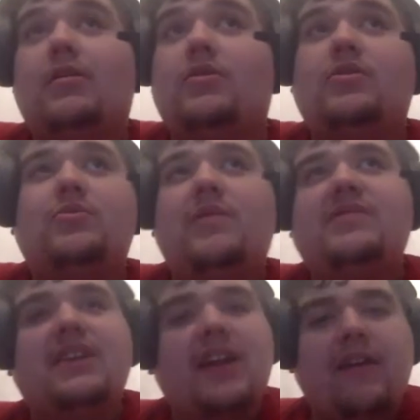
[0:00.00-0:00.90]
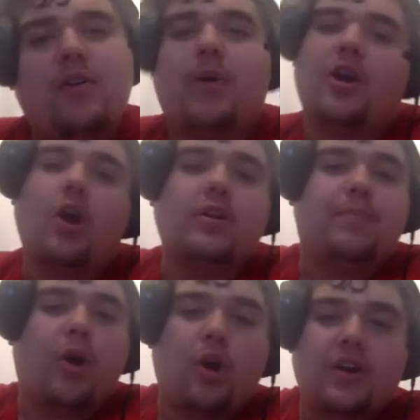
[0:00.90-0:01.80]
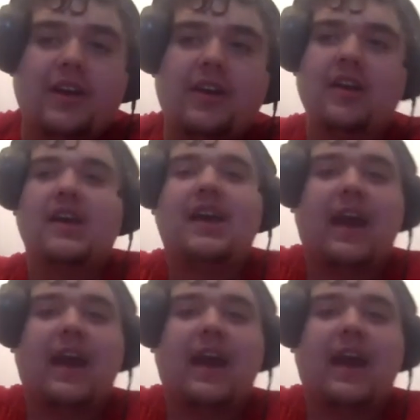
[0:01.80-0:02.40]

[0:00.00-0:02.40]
we've seen it everywhere. Cody Parkey